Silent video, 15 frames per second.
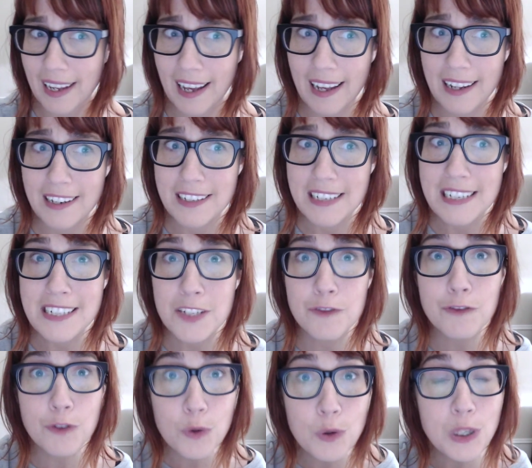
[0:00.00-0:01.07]
and it's
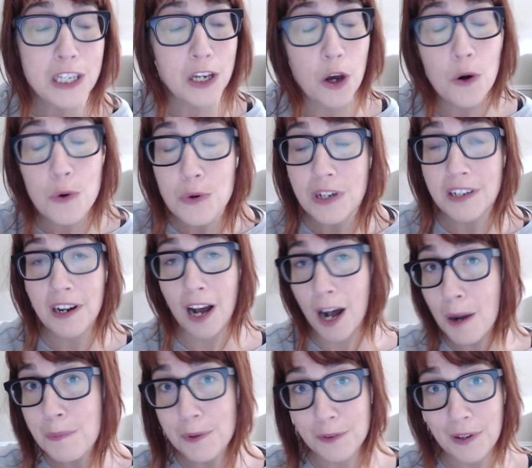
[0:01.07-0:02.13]
fully owned and
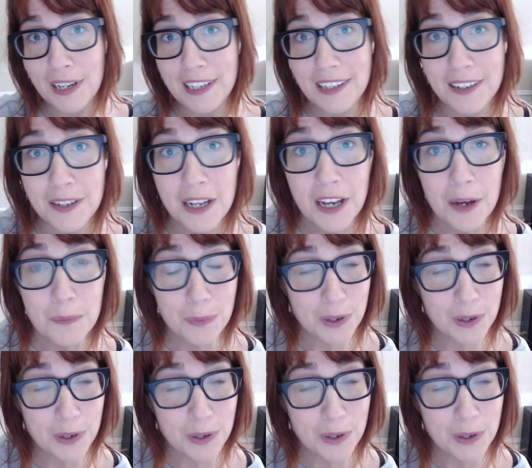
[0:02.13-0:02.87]
operated